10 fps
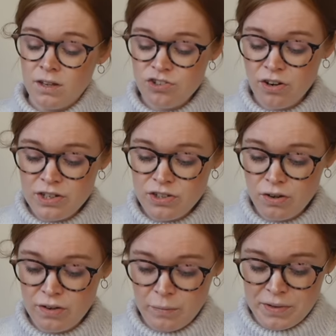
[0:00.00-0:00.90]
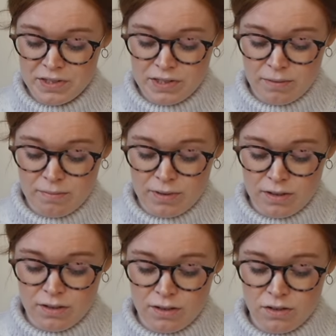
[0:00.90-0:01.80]
Tried to hold it with some
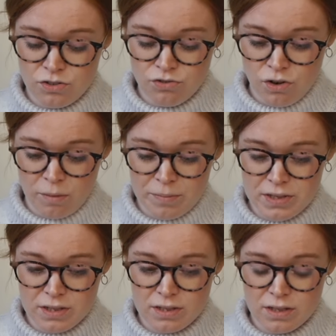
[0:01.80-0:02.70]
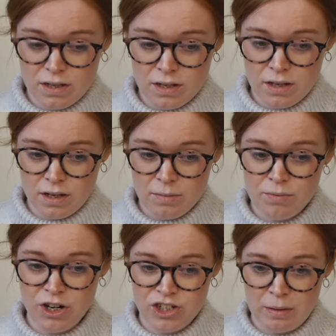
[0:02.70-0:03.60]
Drops
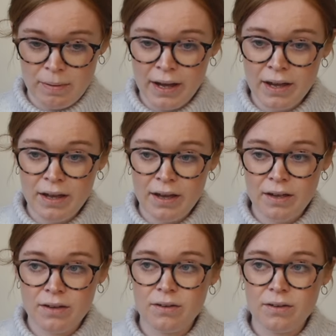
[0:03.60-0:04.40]
Brushed Alpaca,